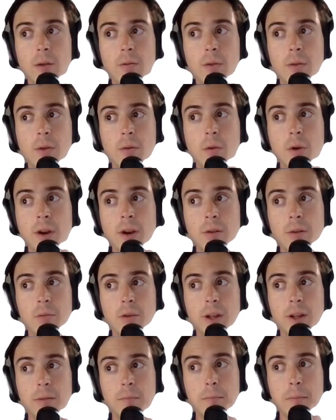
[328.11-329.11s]
we want to
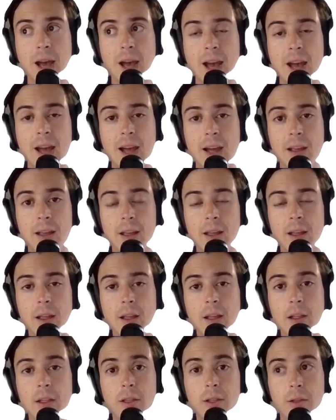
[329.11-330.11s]
bring back
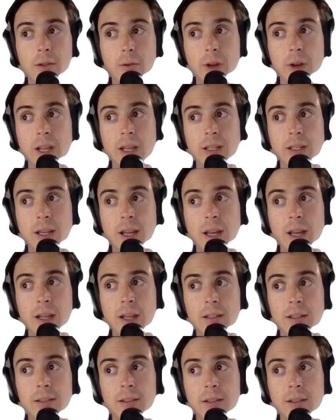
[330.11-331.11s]
3
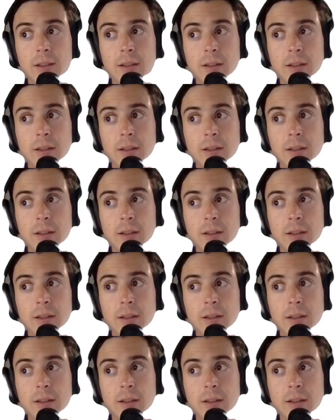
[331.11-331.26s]
dates